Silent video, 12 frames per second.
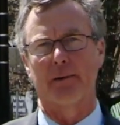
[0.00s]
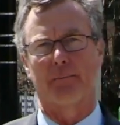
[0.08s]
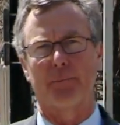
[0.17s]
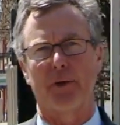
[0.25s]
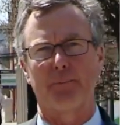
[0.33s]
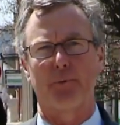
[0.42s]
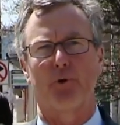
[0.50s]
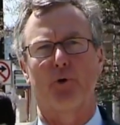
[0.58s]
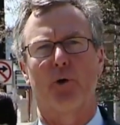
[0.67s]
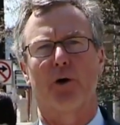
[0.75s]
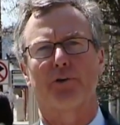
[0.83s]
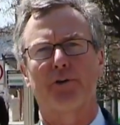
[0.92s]
And people
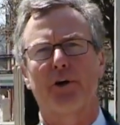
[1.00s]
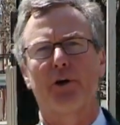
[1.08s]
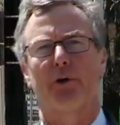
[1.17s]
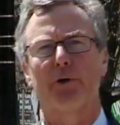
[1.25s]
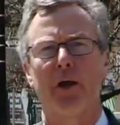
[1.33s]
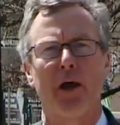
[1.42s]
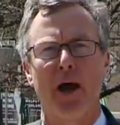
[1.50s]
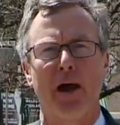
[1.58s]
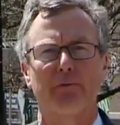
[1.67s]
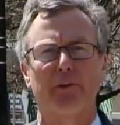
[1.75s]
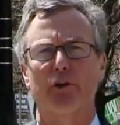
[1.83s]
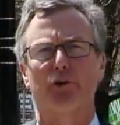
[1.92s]
who are towed
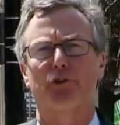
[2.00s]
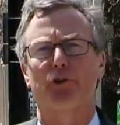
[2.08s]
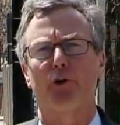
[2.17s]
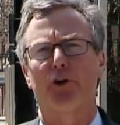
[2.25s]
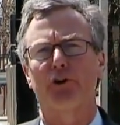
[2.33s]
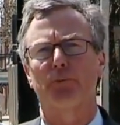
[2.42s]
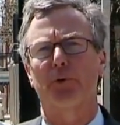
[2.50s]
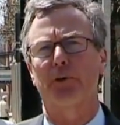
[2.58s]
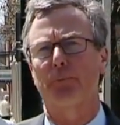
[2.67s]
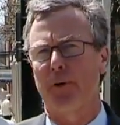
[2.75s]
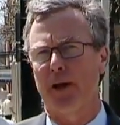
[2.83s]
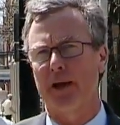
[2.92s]
have little choice but
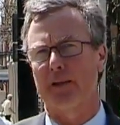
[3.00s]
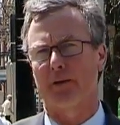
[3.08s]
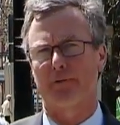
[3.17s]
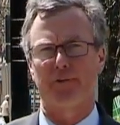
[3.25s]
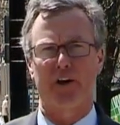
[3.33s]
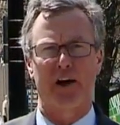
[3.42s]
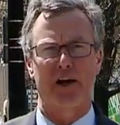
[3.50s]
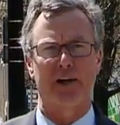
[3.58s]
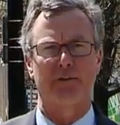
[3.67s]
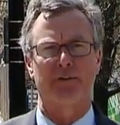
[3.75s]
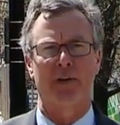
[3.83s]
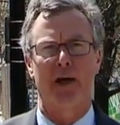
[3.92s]
to pay their
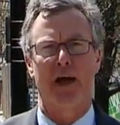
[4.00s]
fines